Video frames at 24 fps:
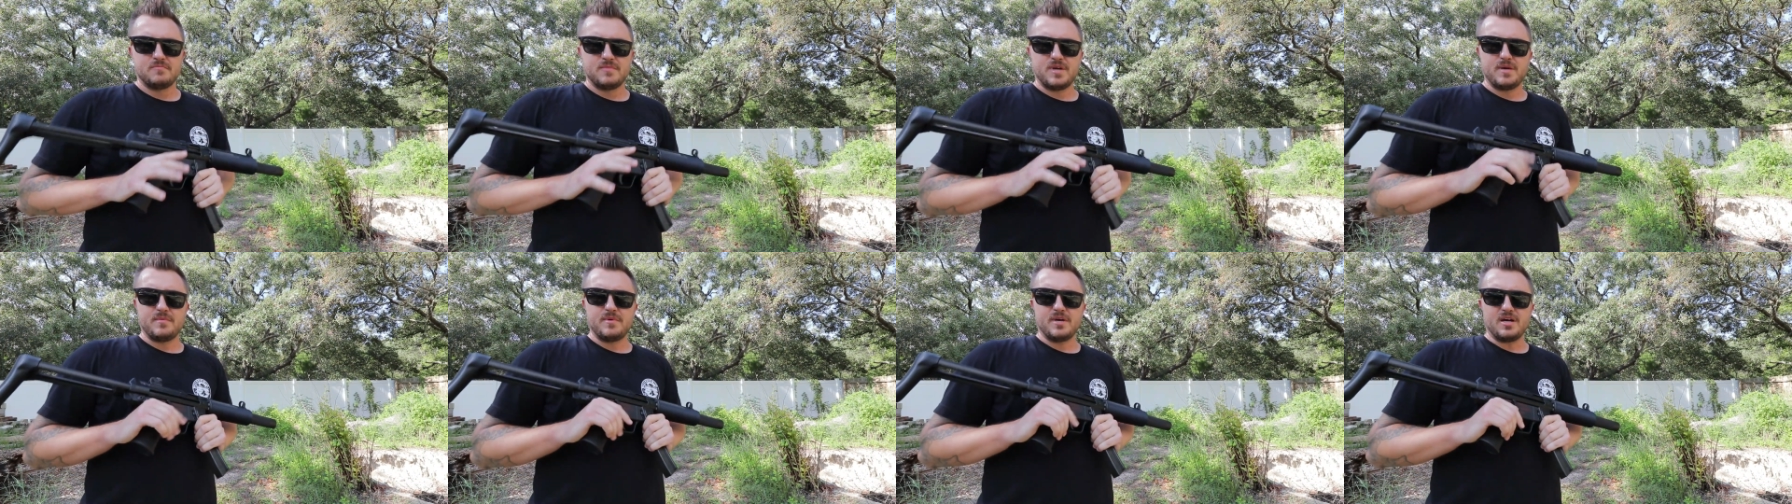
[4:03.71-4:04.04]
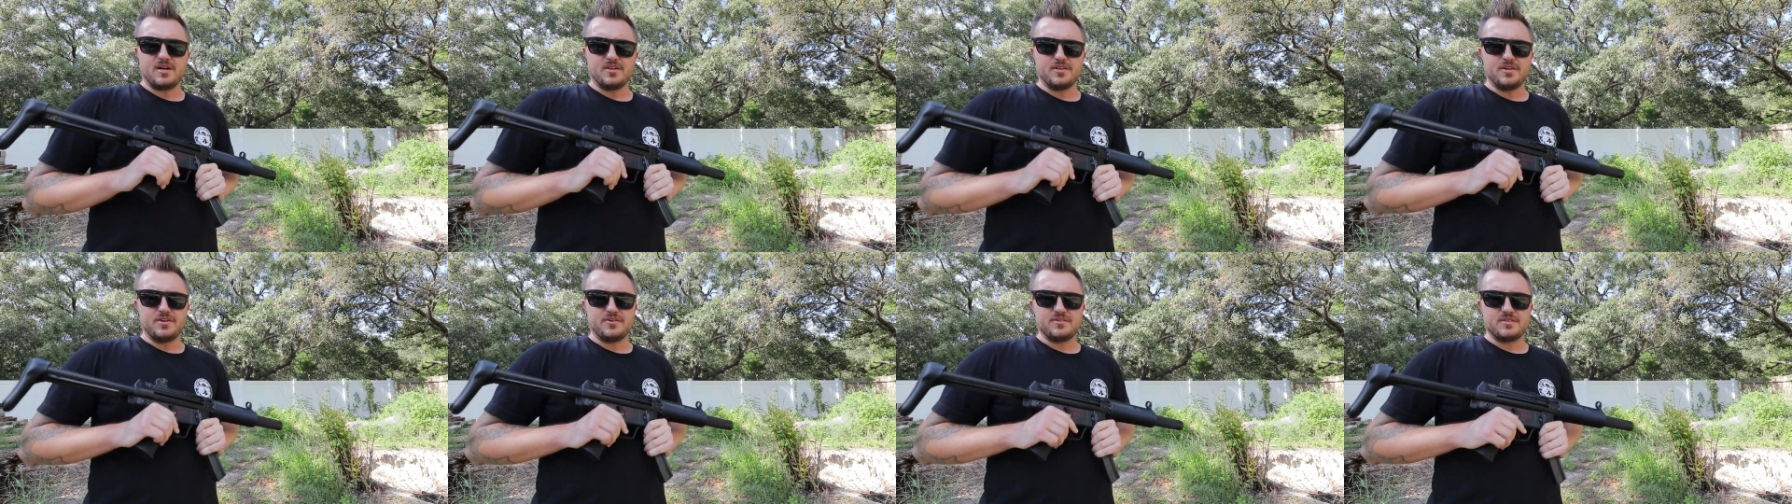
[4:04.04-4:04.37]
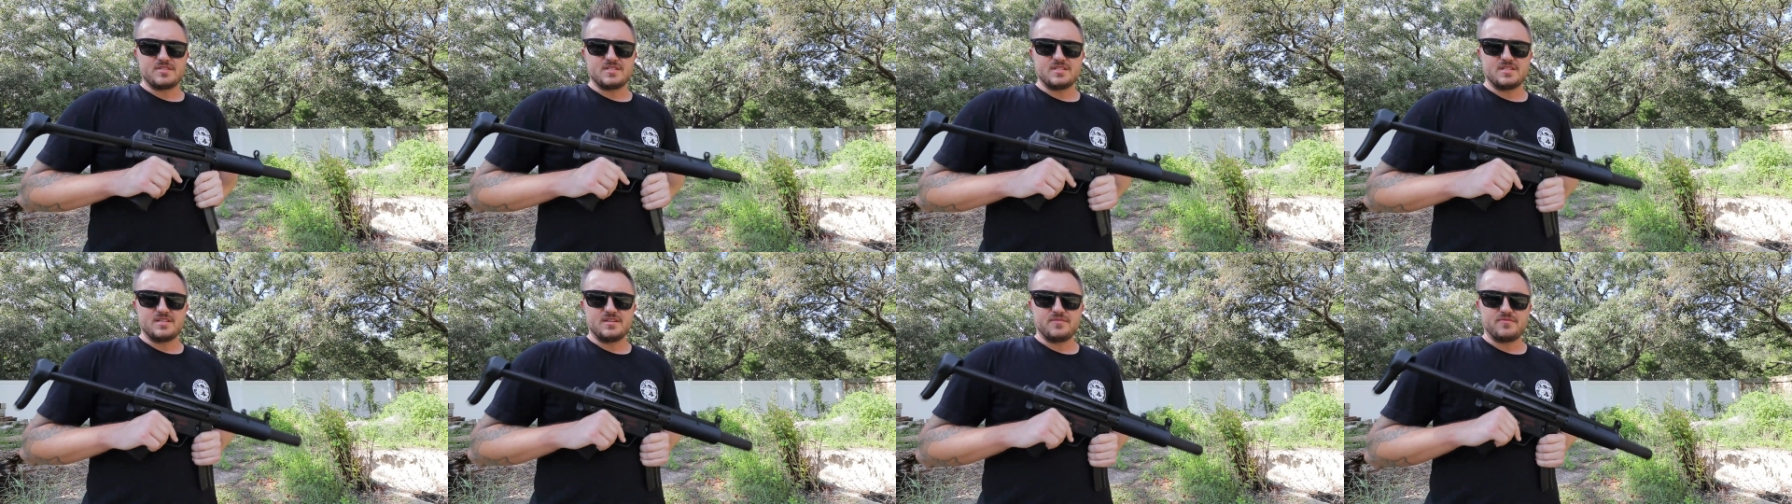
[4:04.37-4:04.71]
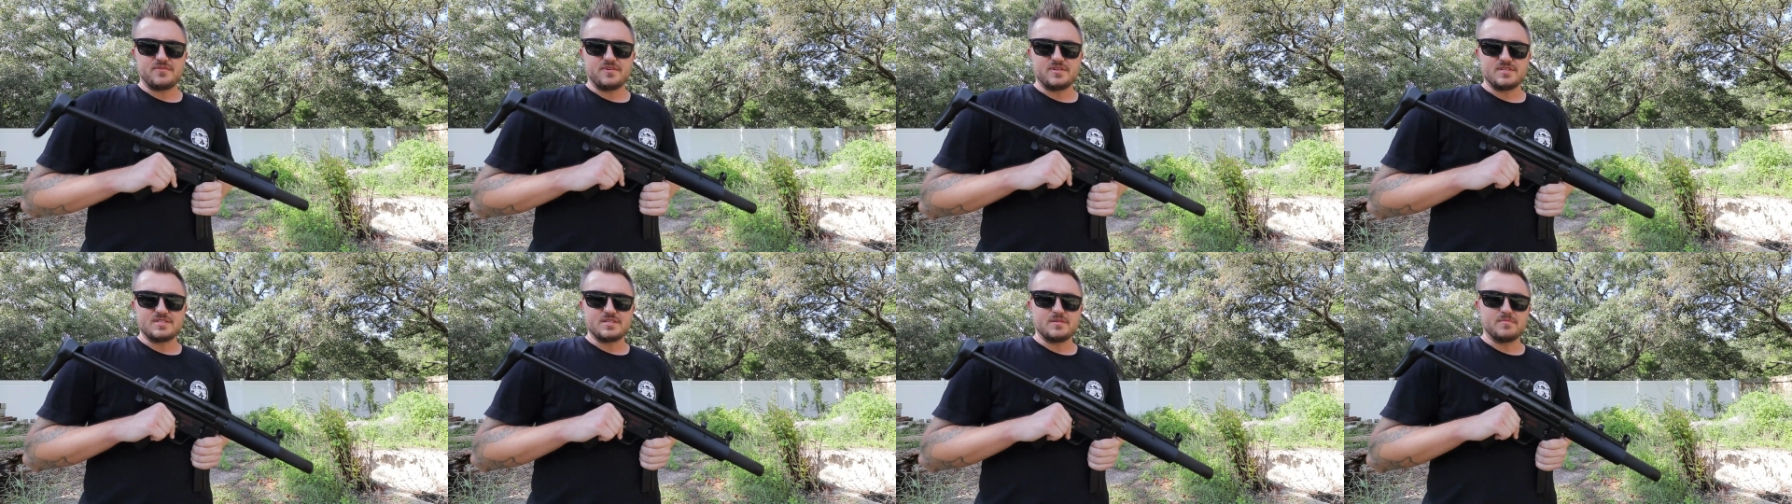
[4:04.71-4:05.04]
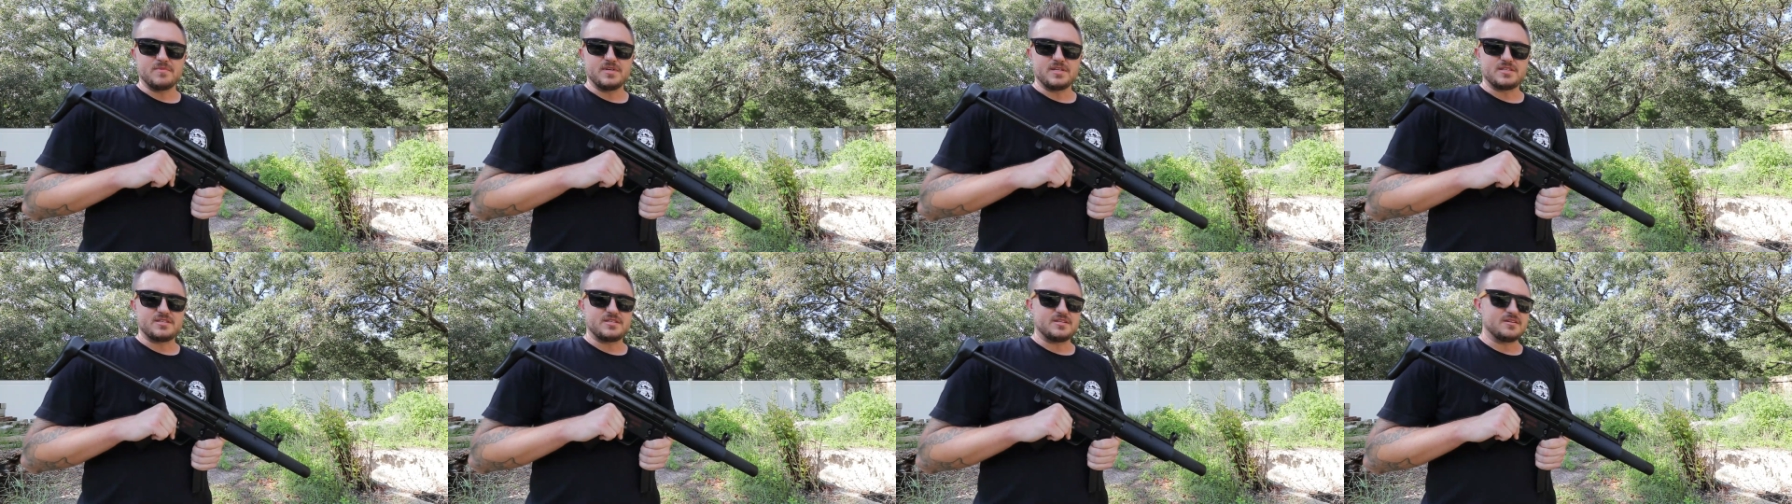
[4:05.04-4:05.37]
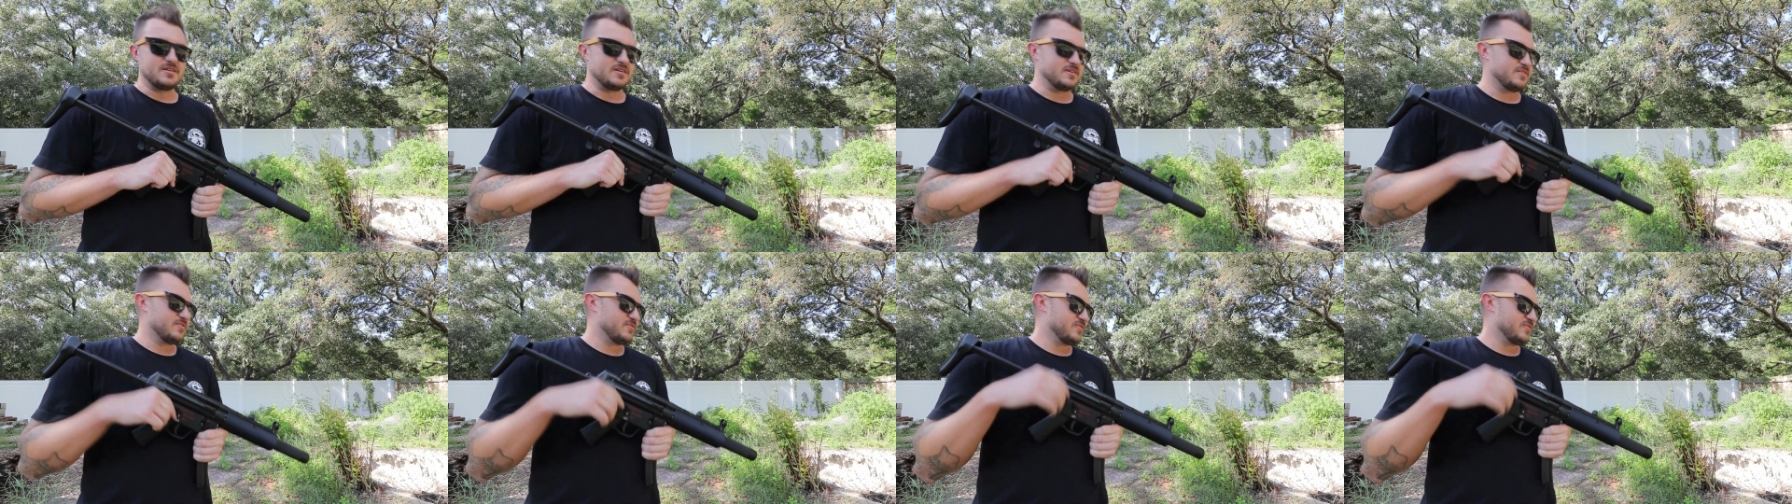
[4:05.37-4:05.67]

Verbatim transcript: Maybe I'll notice the difference, I'm not sure.